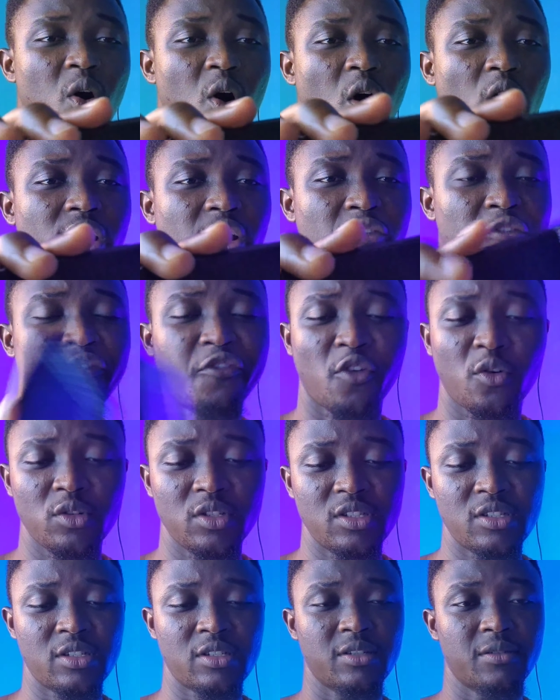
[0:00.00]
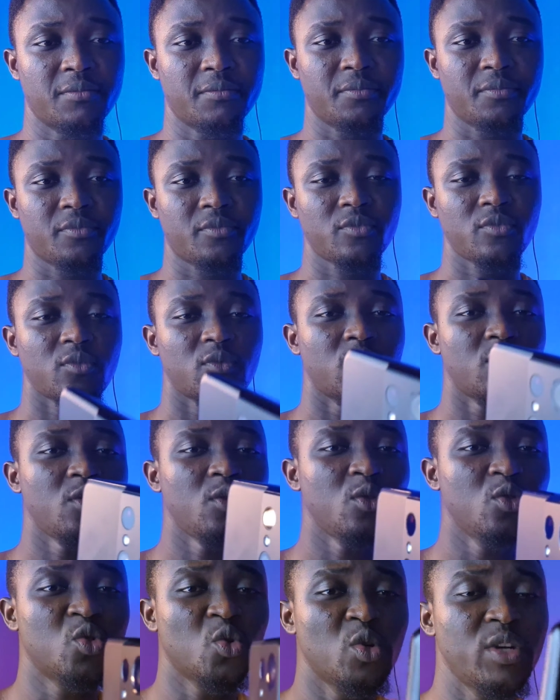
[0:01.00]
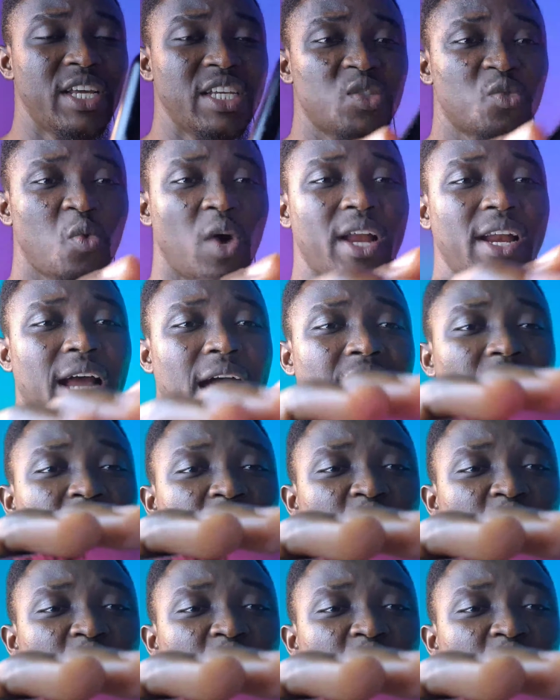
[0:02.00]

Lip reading: on the front, so there's one at the